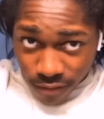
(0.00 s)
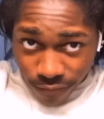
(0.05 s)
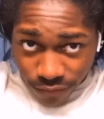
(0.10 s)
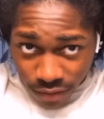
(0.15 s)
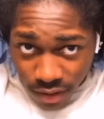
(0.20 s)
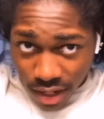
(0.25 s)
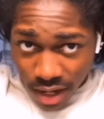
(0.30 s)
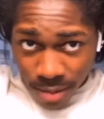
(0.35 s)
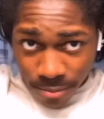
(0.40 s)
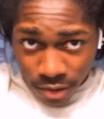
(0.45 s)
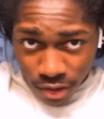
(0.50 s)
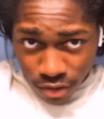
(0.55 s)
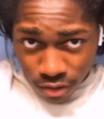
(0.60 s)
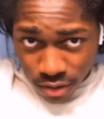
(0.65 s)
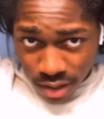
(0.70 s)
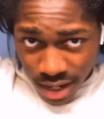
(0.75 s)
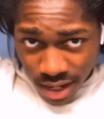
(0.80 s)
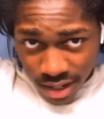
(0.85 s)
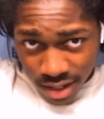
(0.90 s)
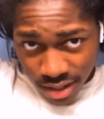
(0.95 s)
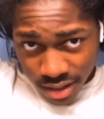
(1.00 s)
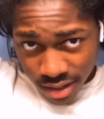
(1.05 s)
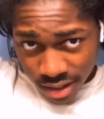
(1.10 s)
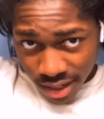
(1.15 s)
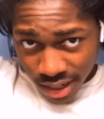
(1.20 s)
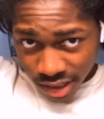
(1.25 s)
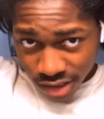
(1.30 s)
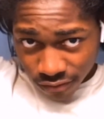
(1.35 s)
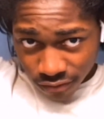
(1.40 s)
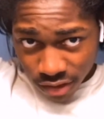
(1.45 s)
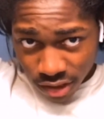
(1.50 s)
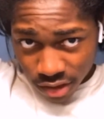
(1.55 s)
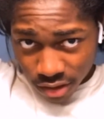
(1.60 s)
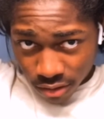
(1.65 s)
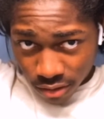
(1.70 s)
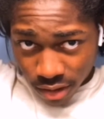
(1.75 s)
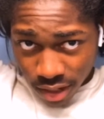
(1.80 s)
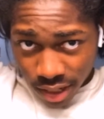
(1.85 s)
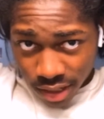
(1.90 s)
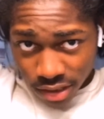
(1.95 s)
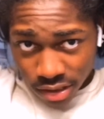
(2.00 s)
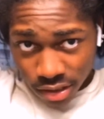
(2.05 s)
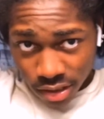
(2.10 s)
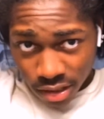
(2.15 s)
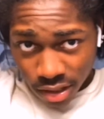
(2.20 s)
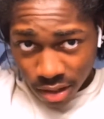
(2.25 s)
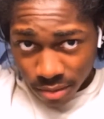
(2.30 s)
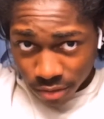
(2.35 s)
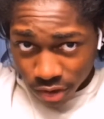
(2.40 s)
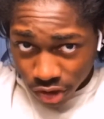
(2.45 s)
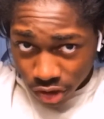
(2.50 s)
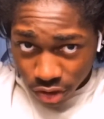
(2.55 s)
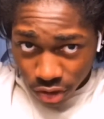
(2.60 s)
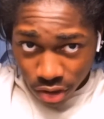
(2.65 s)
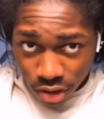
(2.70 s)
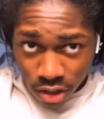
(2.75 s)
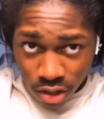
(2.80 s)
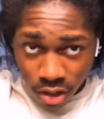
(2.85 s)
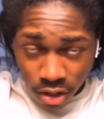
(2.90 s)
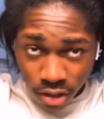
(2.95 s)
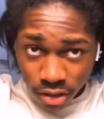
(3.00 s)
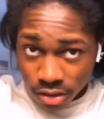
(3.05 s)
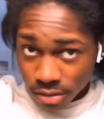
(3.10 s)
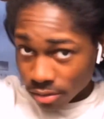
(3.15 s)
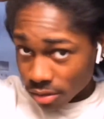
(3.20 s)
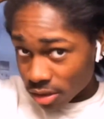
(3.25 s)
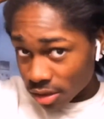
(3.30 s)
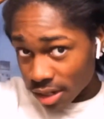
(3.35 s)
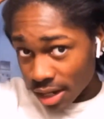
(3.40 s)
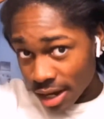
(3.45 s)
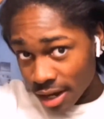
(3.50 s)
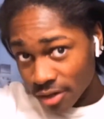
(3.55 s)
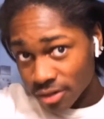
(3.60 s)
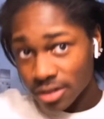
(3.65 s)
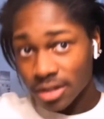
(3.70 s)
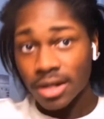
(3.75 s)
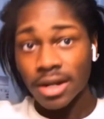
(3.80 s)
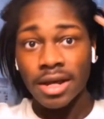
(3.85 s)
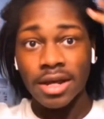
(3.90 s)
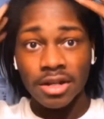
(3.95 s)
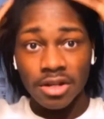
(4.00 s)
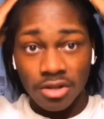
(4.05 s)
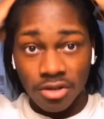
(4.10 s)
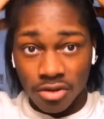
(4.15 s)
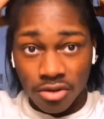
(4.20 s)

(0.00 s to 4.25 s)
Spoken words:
I'm gonna do that in the next video. Actually, I'm gonna show y'all some styles that I do.